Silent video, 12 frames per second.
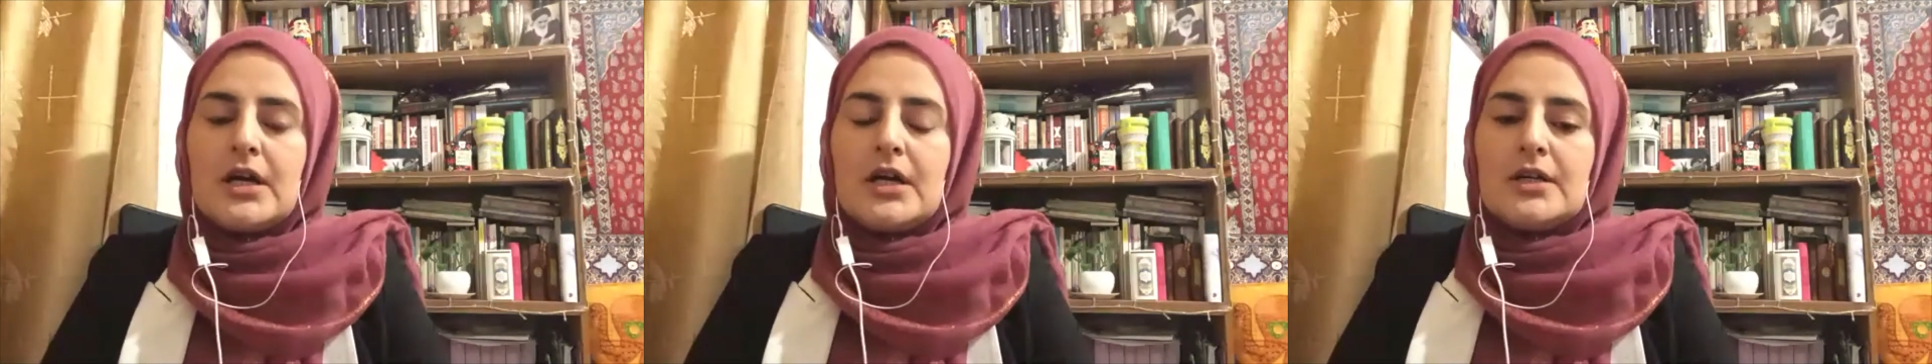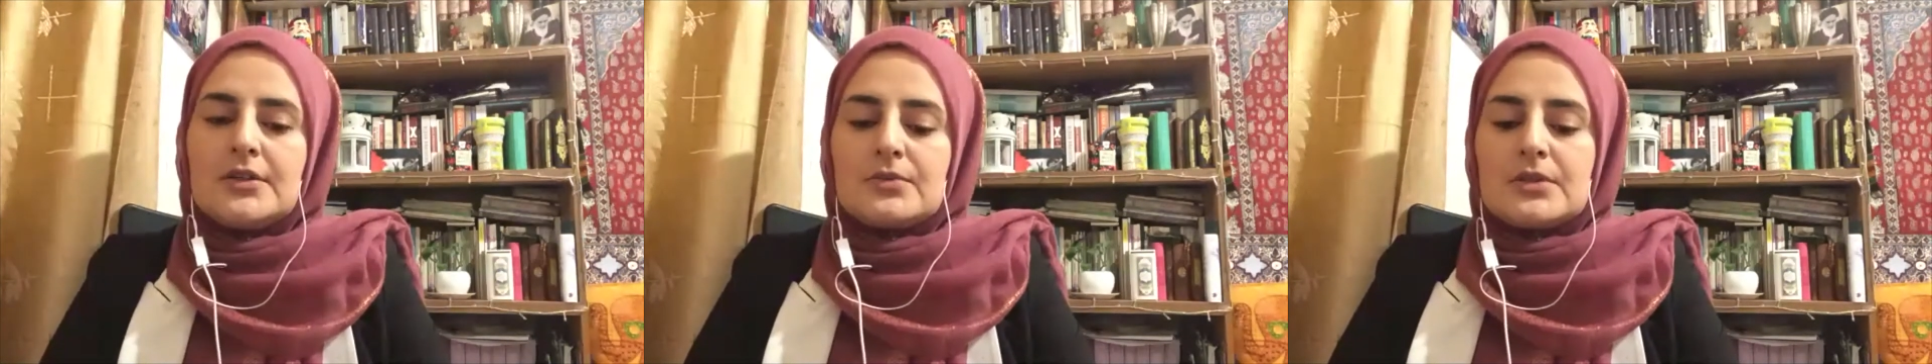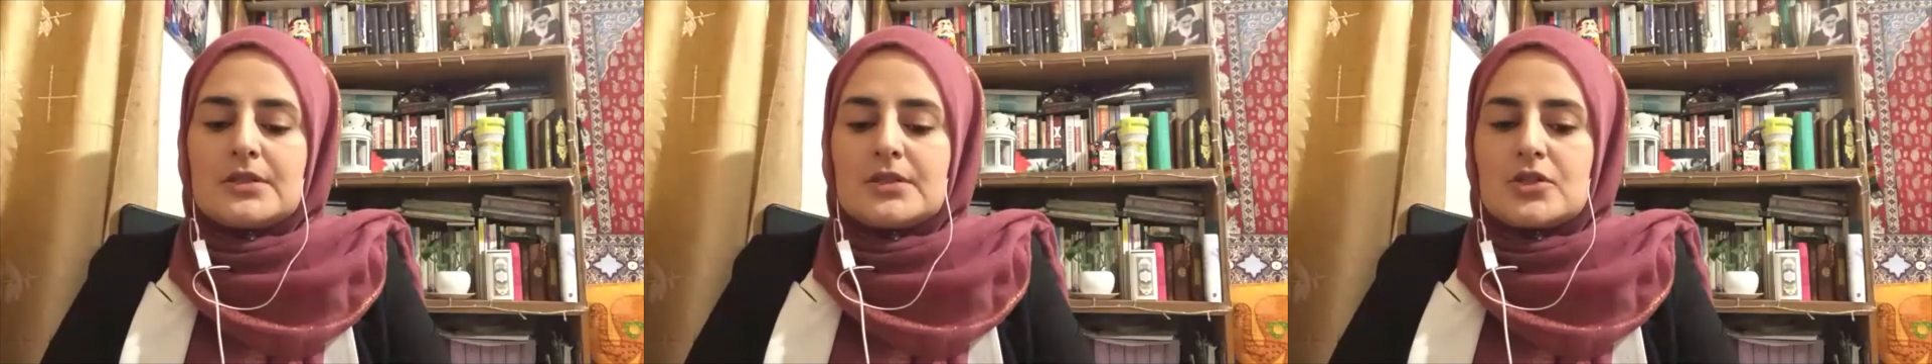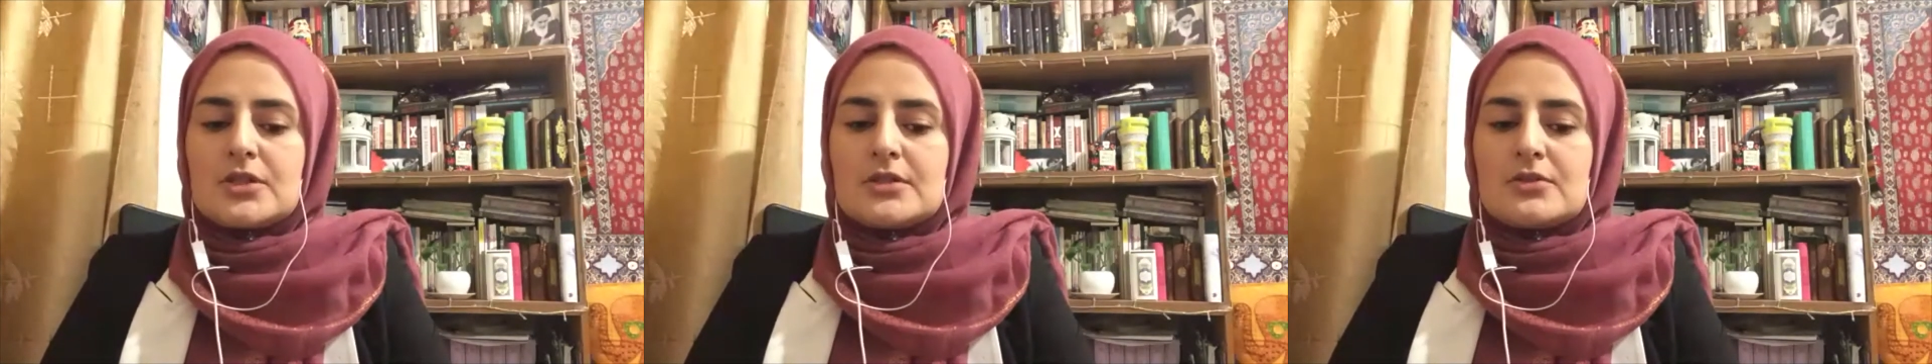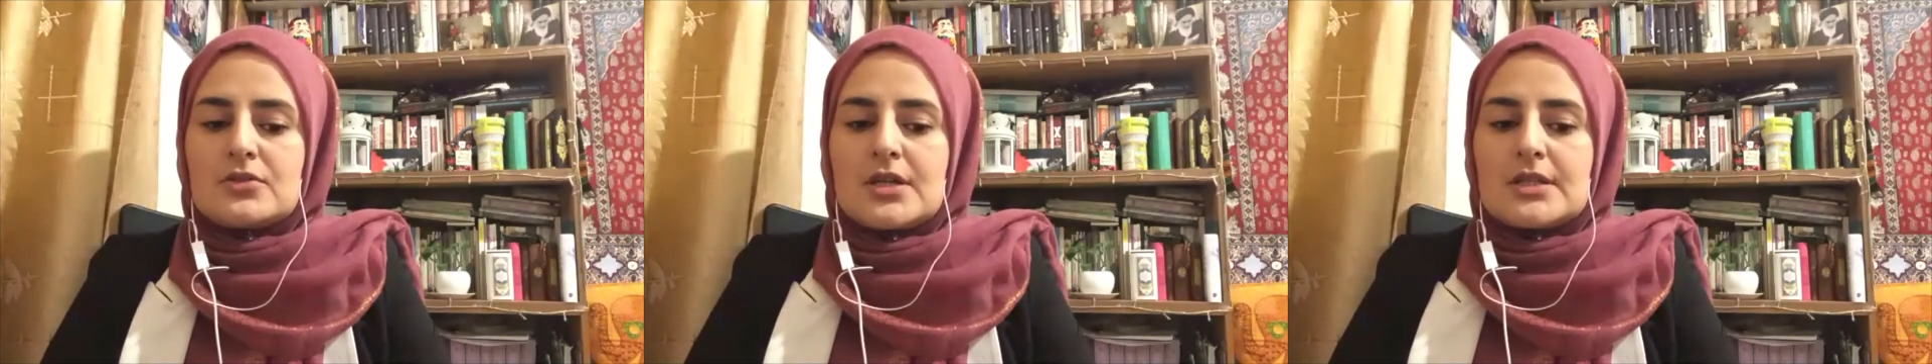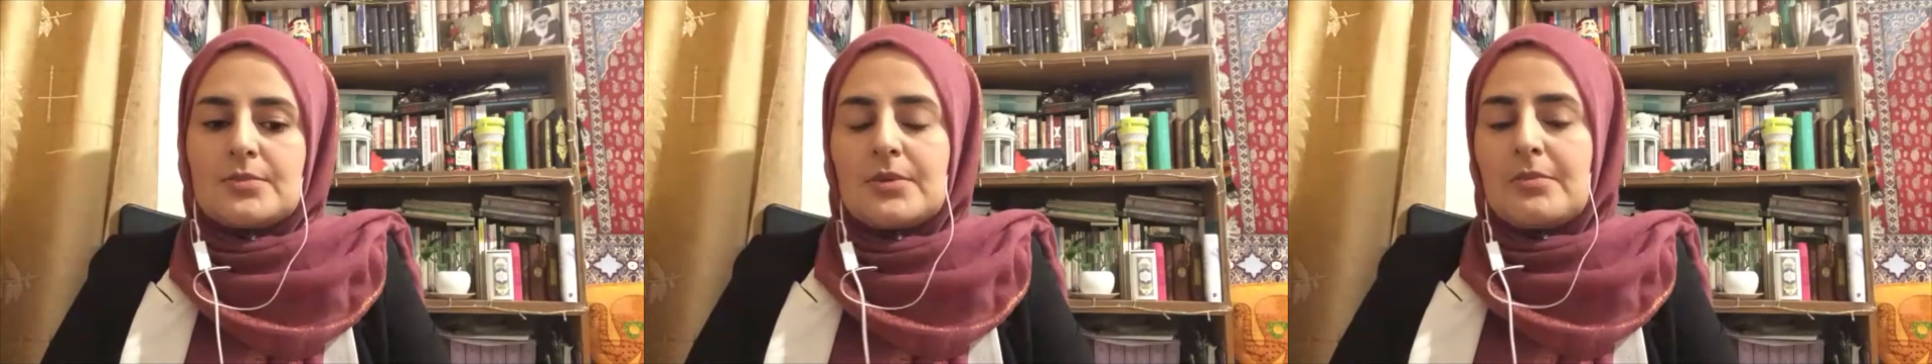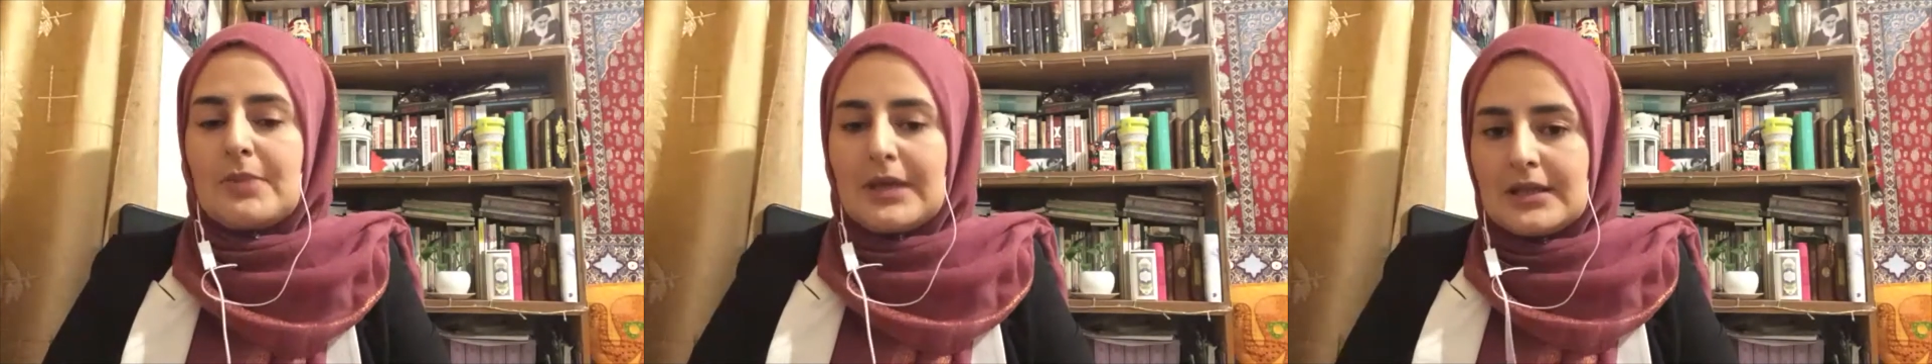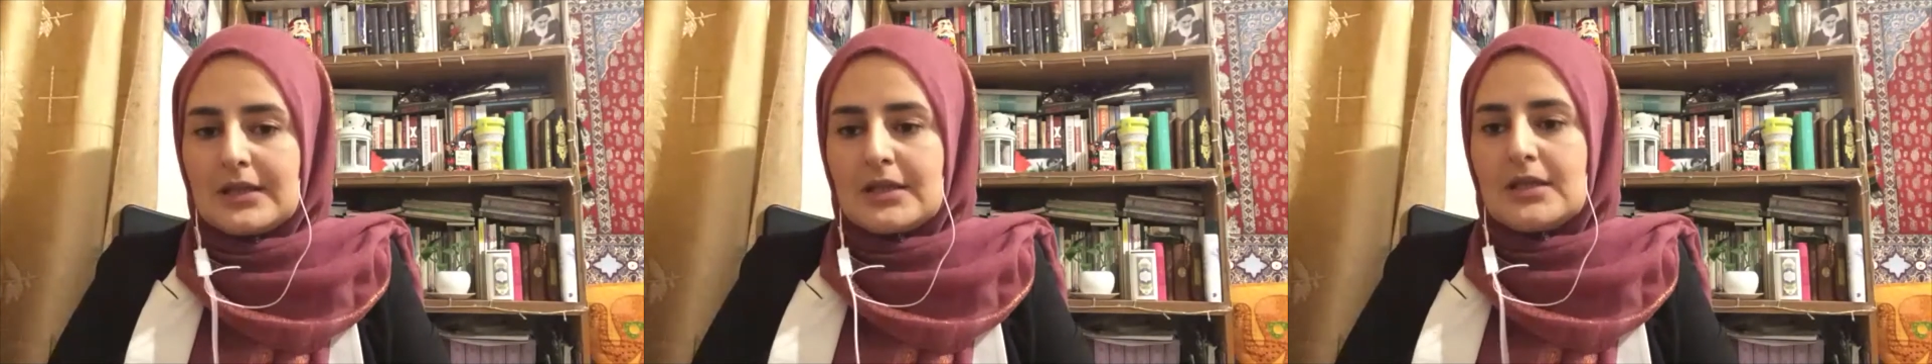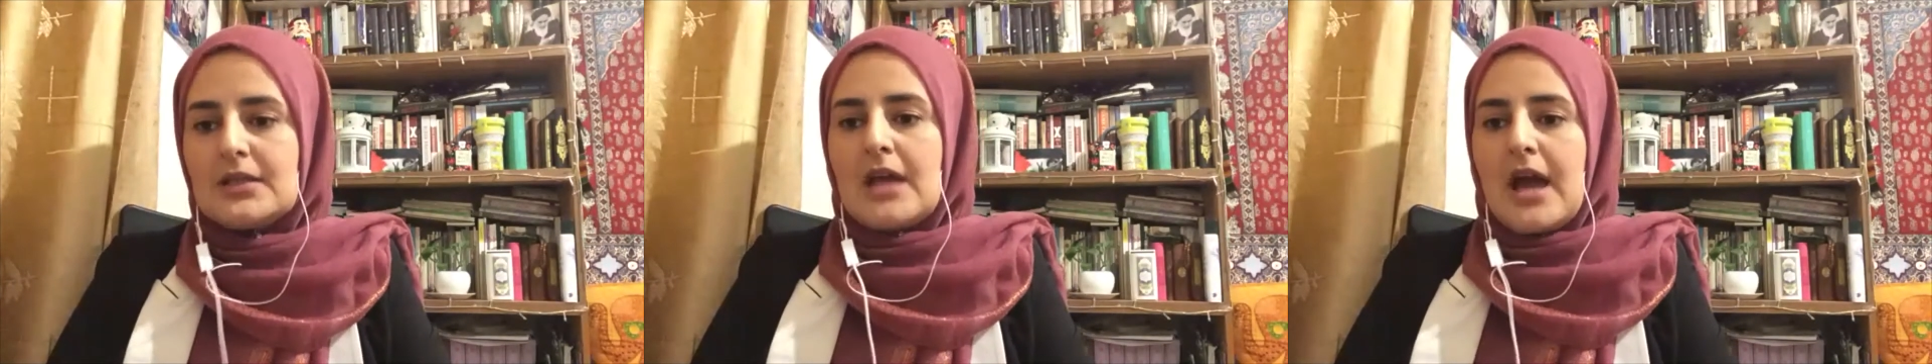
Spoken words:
the research interests, but mainly